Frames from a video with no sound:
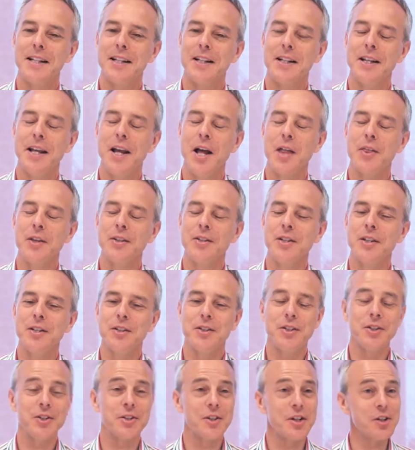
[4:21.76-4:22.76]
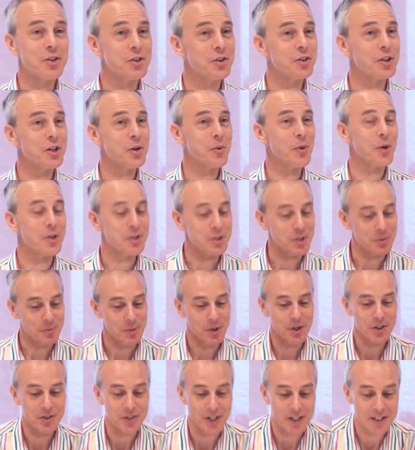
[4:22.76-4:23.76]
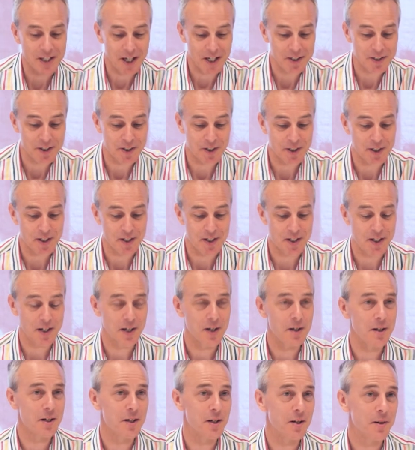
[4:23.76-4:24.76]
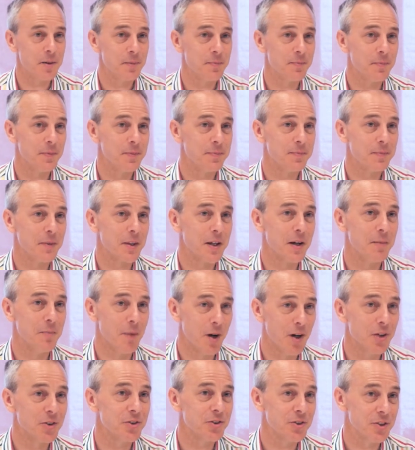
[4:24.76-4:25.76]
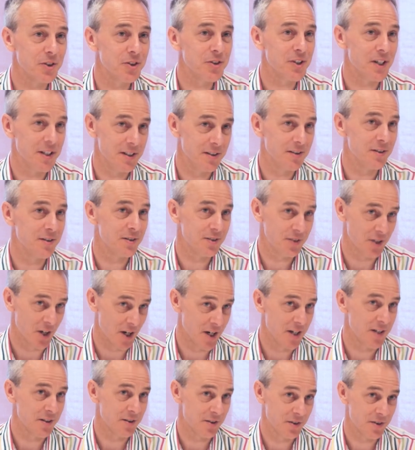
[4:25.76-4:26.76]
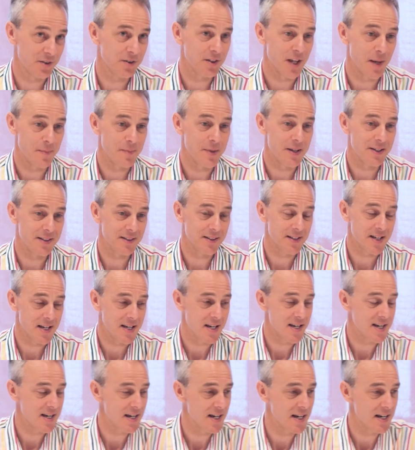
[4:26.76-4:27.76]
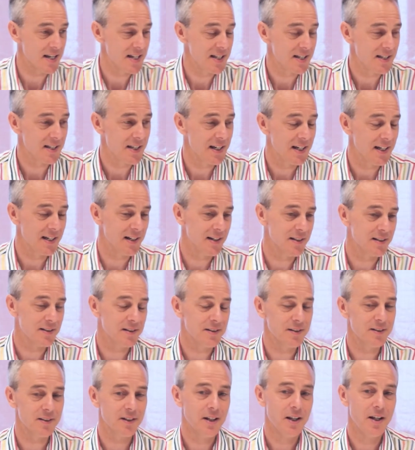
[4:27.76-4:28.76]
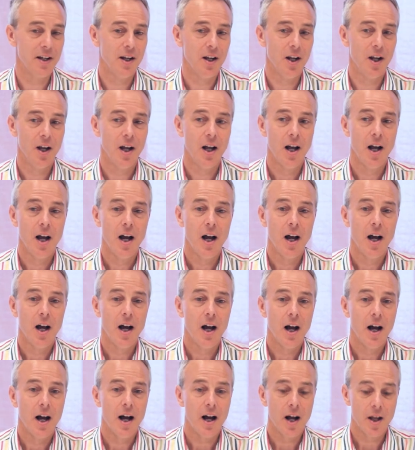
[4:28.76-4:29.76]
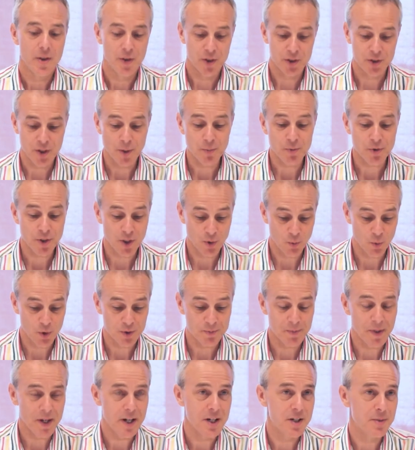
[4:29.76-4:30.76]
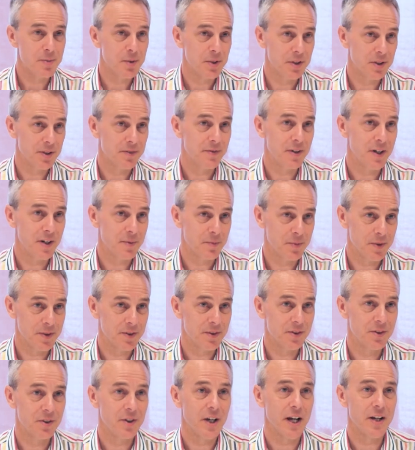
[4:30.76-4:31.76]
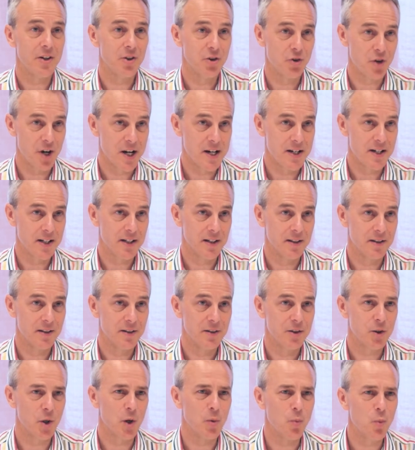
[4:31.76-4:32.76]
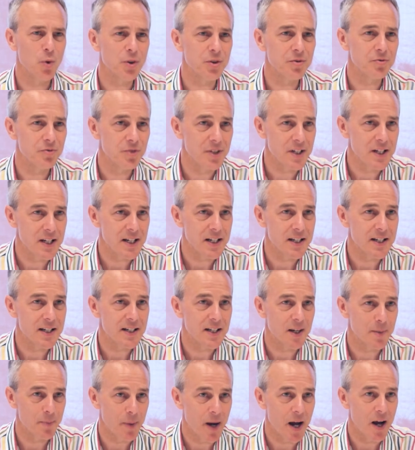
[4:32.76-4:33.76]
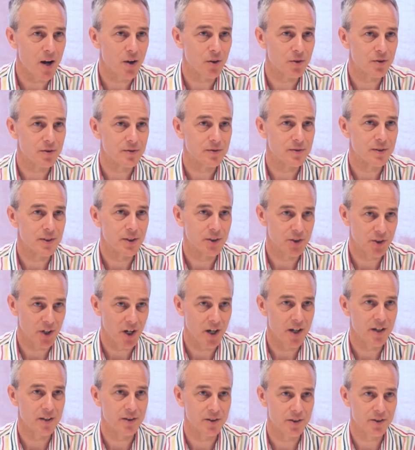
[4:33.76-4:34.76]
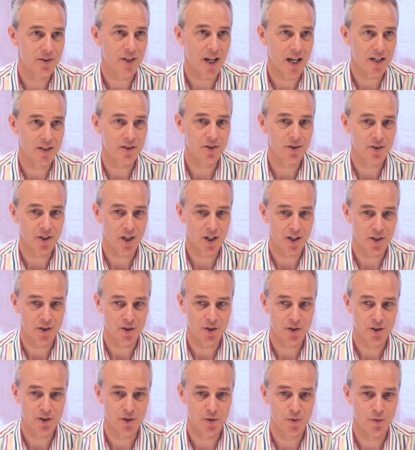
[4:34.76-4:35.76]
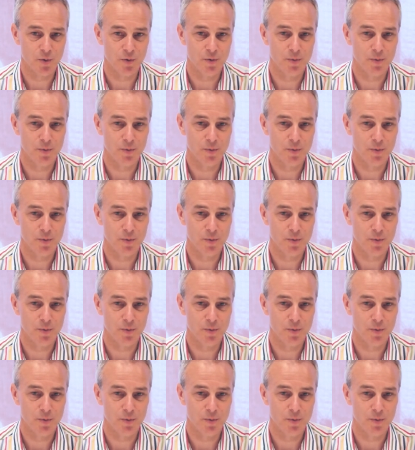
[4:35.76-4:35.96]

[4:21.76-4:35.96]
Yeah, this is an interesting question, because I did a Masters in Science, MSc, in England. And the subject was management, development and training. So it wasn't really about science as such.